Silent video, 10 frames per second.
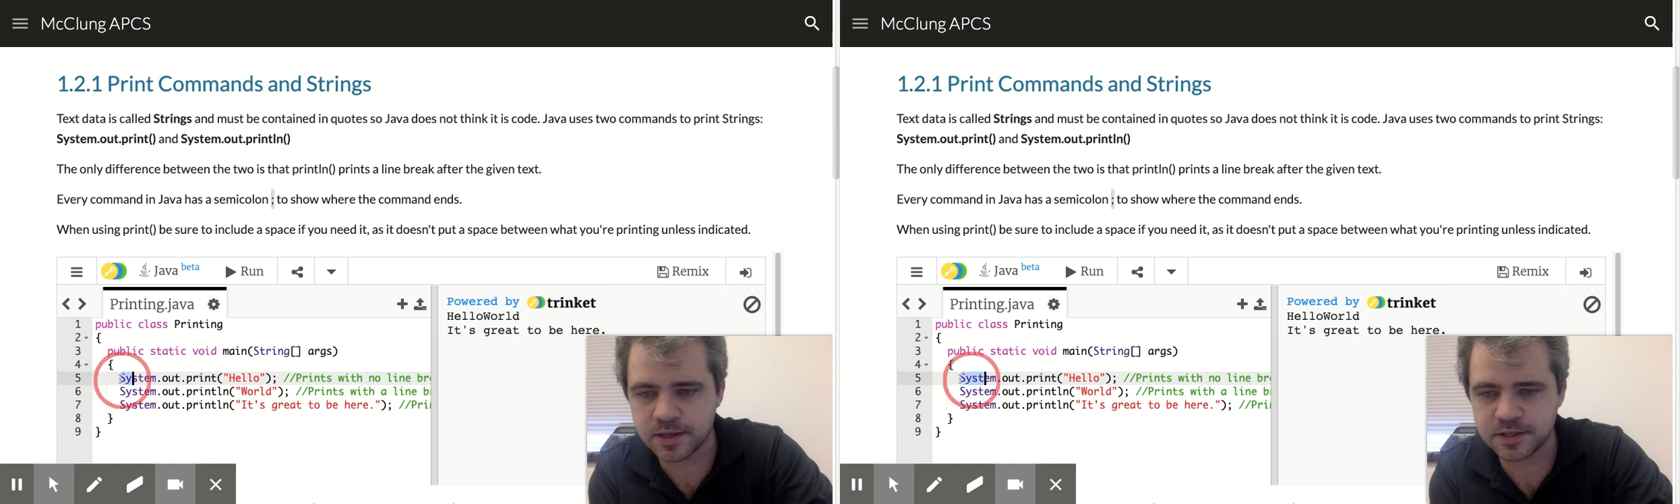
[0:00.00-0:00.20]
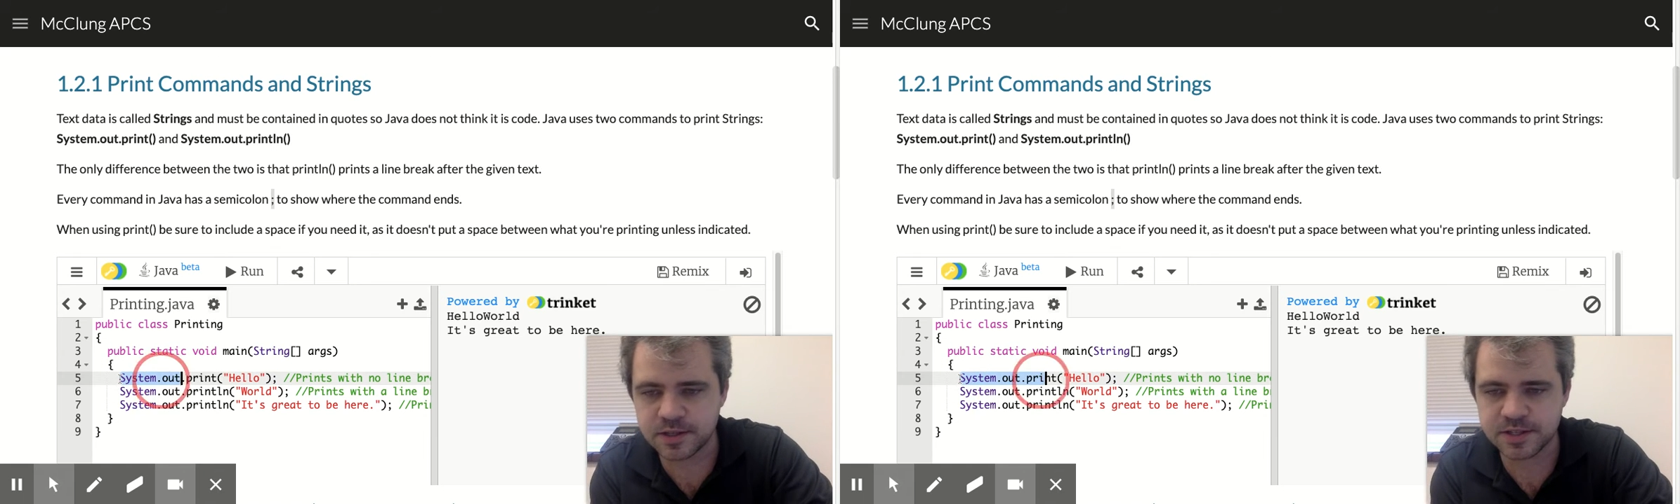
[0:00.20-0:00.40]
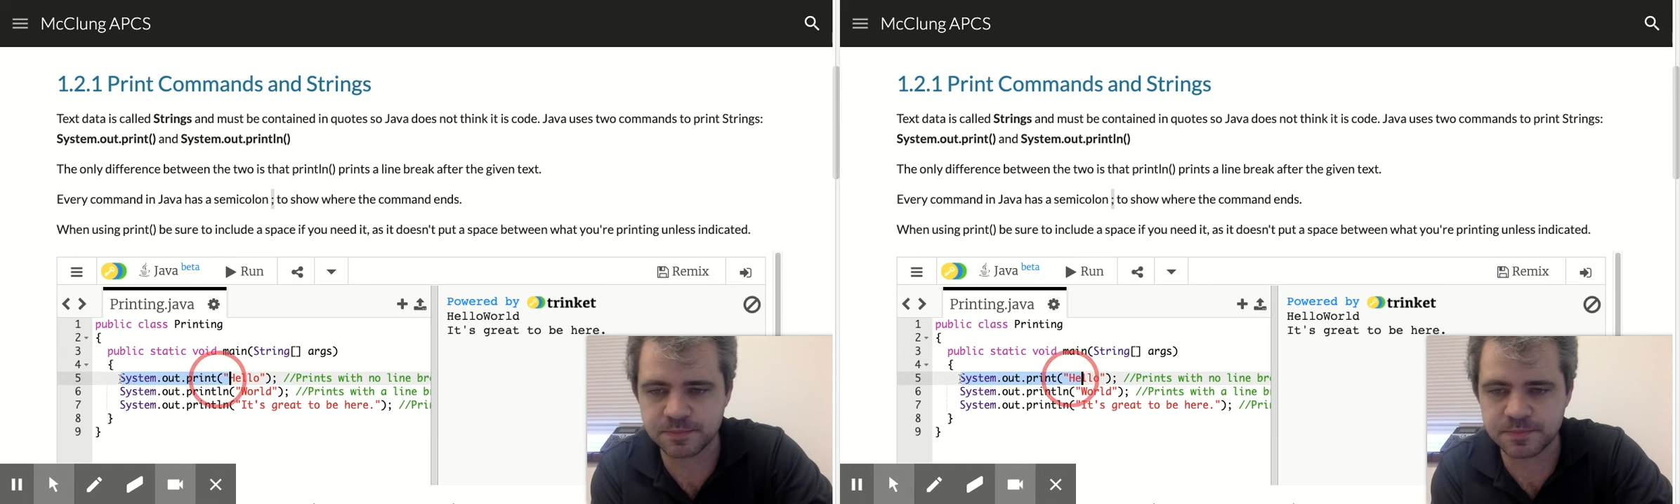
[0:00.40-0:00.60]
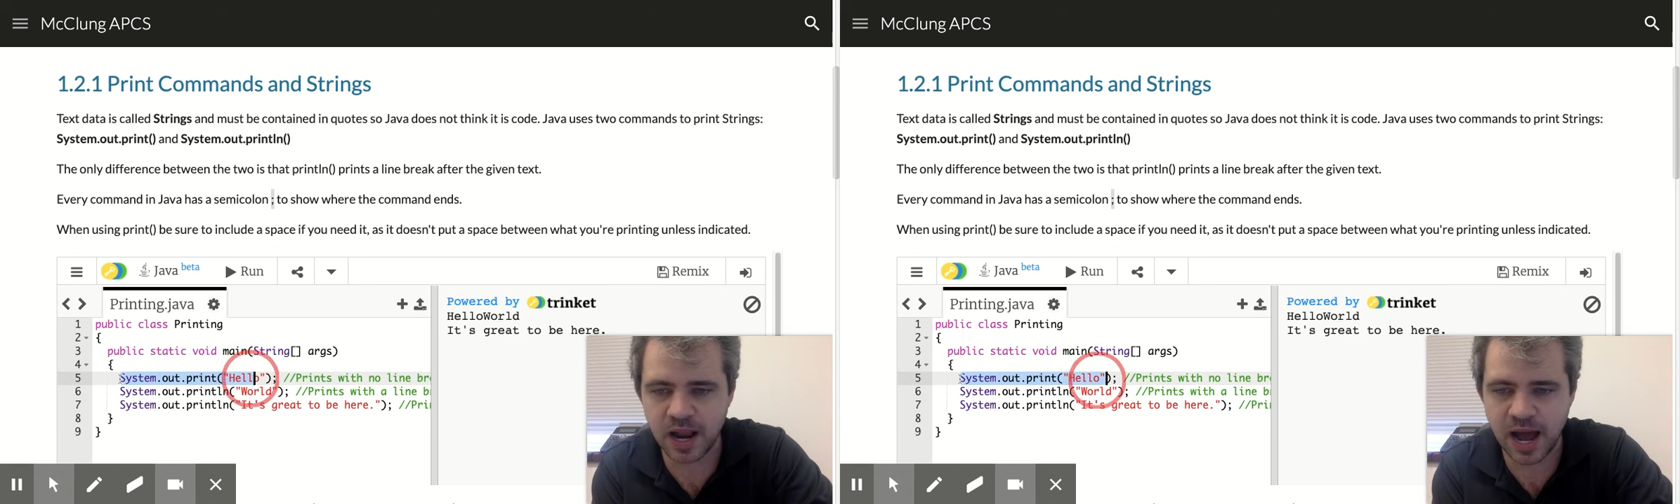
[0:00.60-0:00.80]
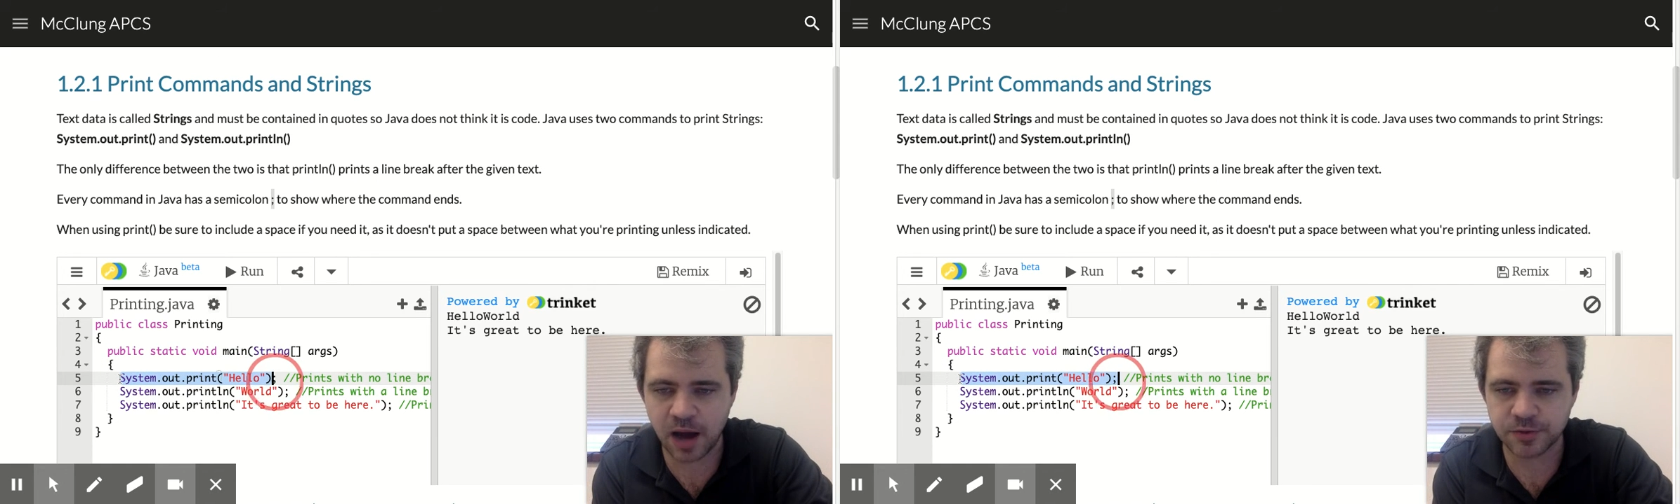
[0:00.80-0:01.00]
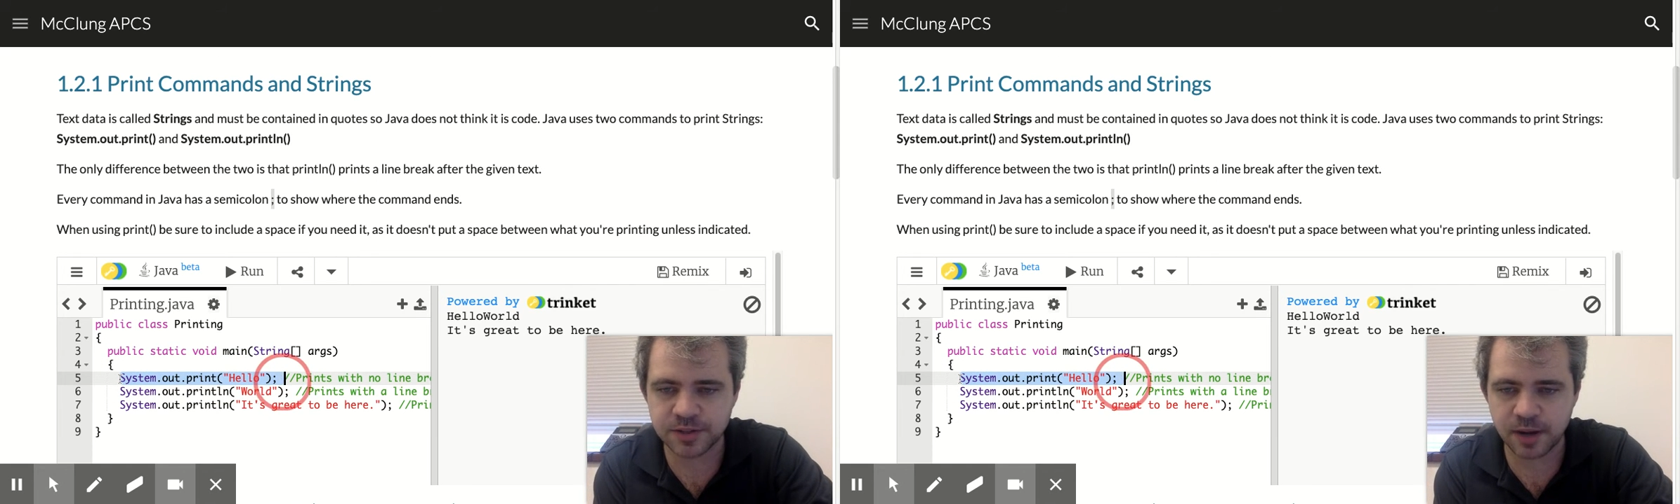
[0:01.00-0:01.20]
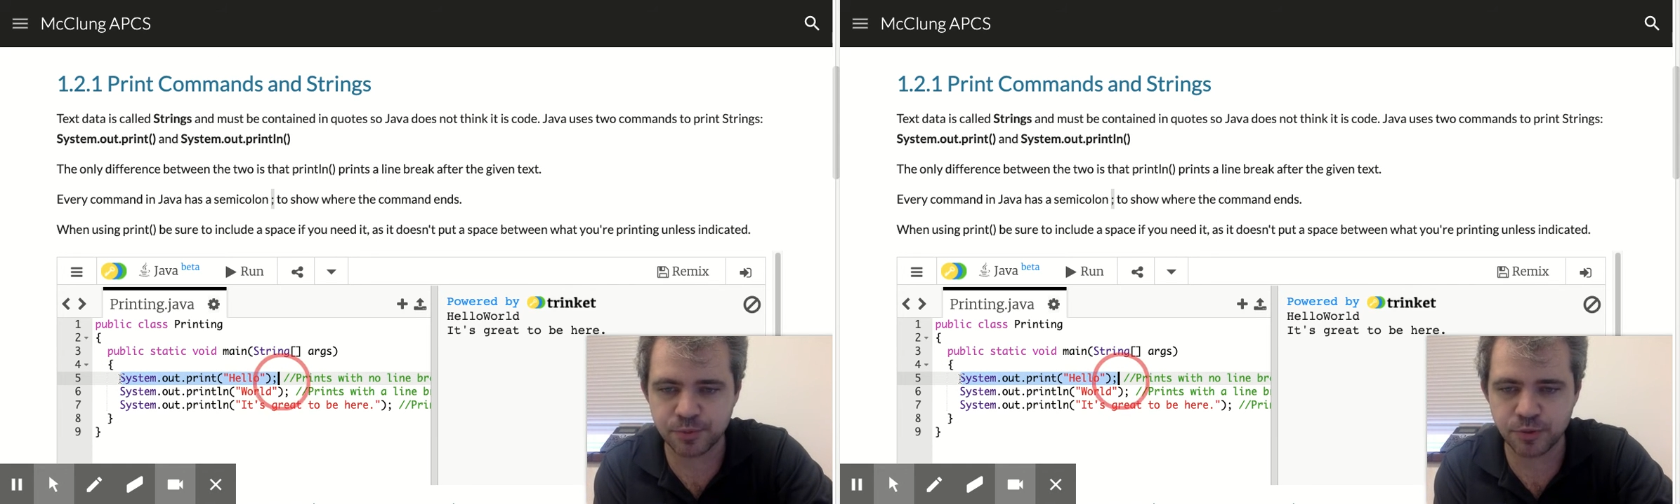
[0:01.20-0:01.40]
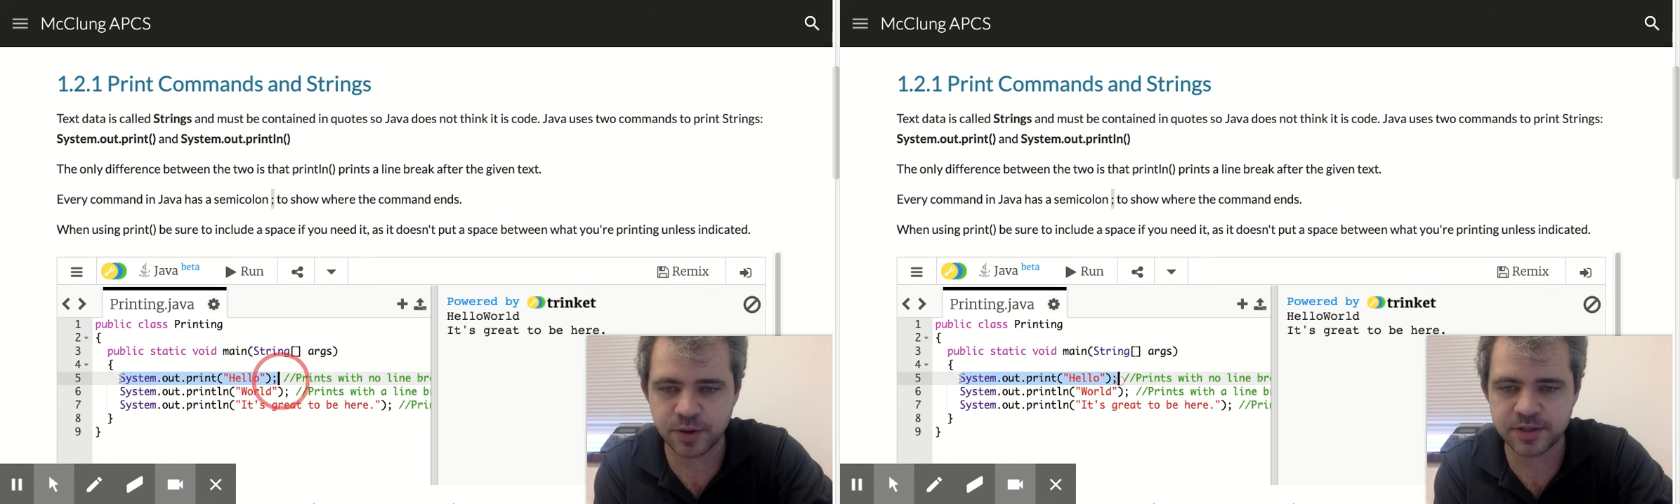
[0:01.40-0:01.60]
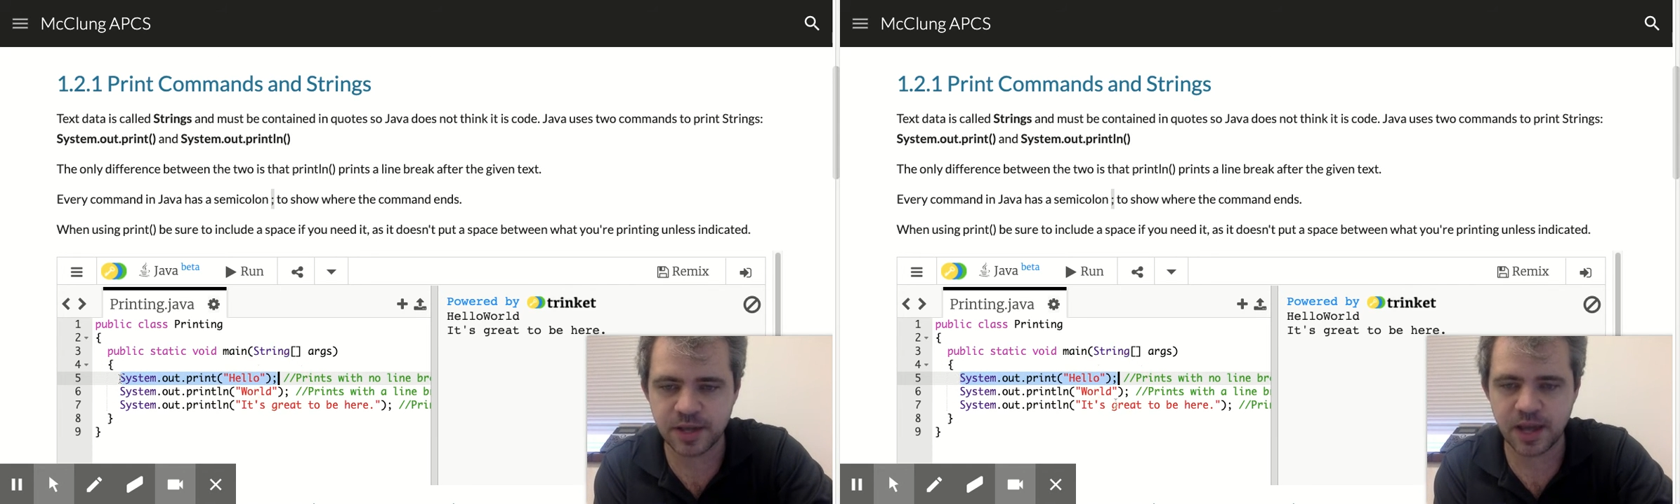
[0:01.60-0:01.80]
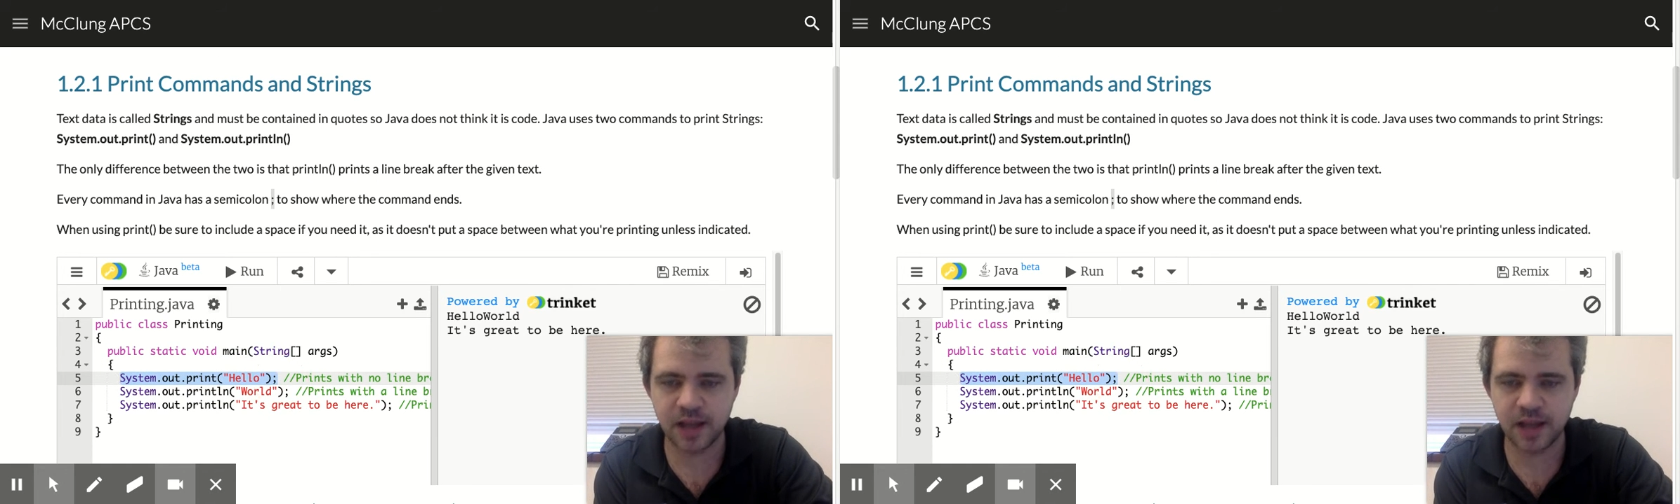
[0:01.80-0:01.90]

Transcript: system.out.print